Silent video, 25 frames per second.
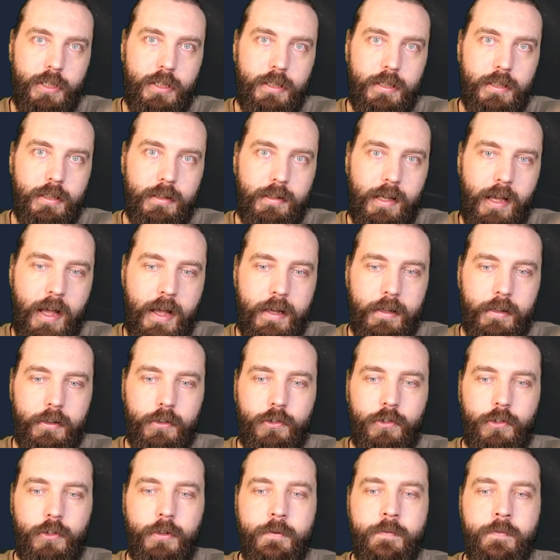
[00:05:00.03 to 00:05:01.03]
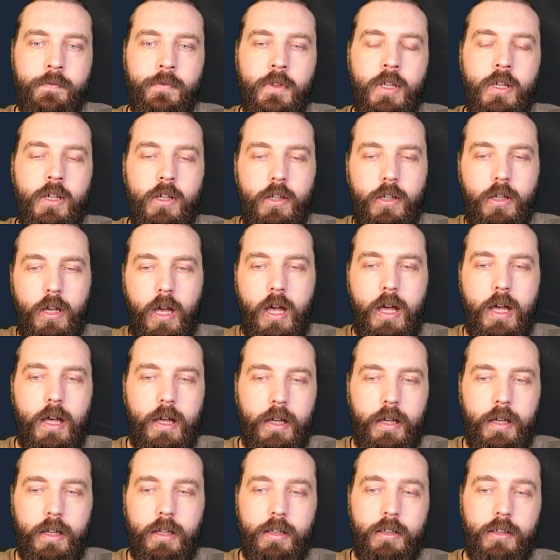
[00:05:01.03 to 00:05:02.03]
the attacks,
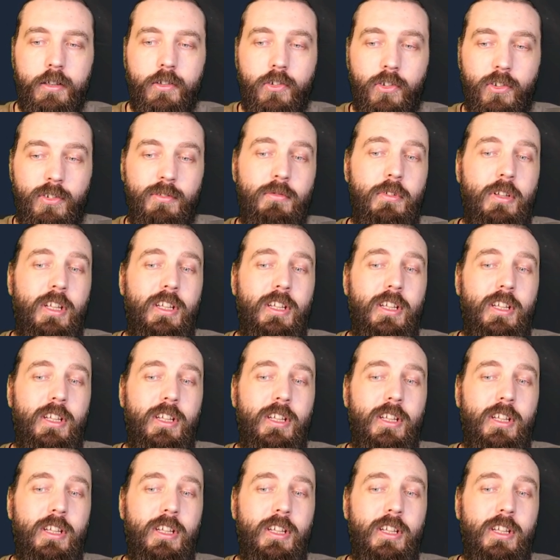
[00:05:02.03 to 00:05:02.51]
and